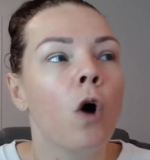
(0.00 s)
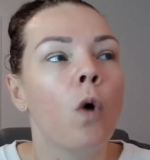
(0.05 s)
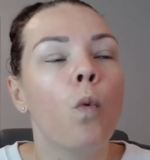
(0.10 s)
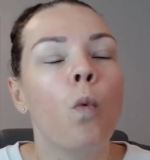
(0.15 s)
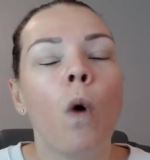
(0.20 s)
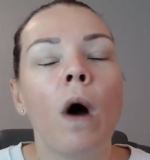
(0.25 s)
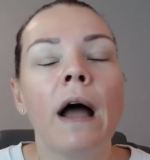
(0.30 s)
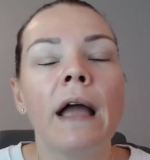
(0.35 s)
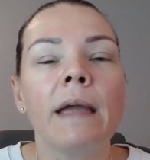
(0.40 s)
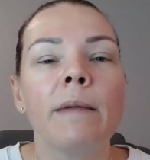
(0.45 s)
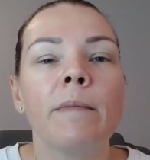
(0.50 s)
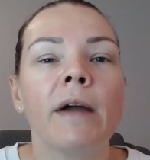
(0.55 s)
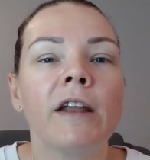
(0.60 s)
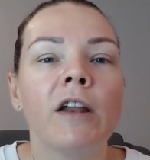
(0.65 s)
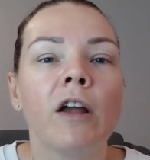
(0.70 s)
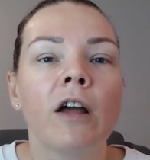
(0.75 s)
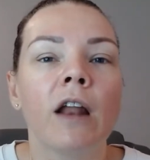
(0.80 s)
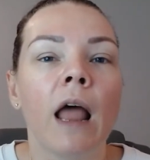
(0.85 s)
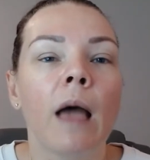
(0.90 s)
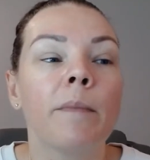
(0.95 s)
Why am I
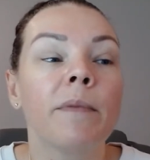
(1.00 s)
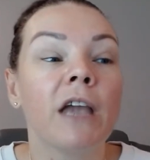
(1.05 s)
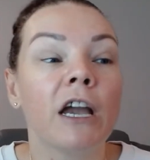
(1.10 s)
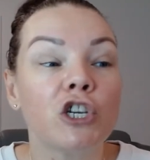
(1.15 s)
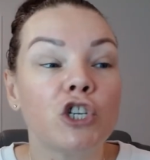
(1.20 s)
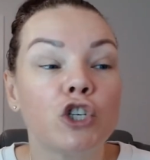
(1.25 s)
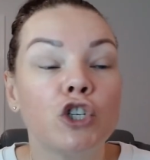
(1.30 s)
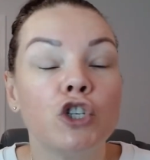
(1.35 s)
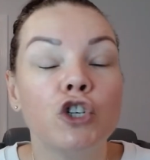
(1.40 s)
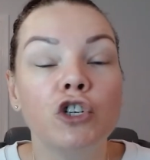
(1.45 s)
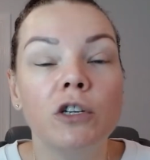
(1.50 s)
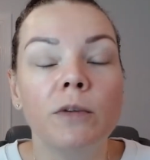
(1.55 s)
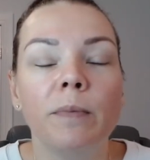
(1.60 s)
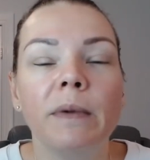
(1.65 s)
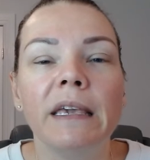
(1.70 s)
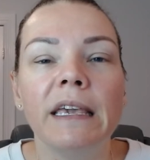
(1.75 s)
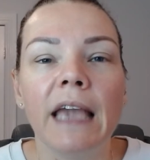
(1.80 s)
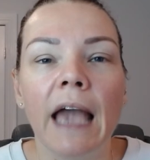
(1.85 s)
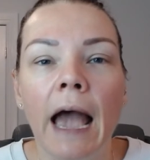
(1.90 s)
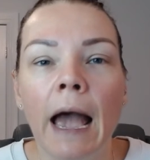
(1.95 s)
not happy? I should
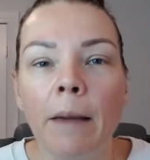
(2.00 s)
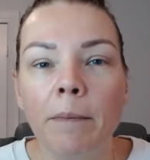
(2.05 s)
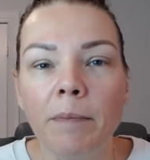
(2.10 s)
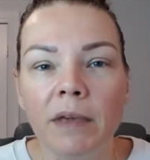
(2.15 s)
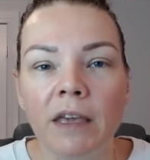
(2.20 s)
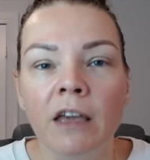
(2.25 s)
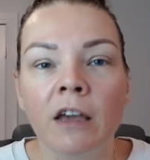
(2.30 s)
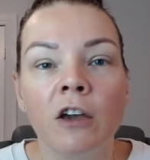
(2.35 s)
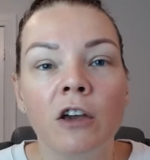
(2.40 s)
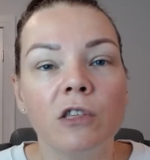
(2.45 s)
be happy.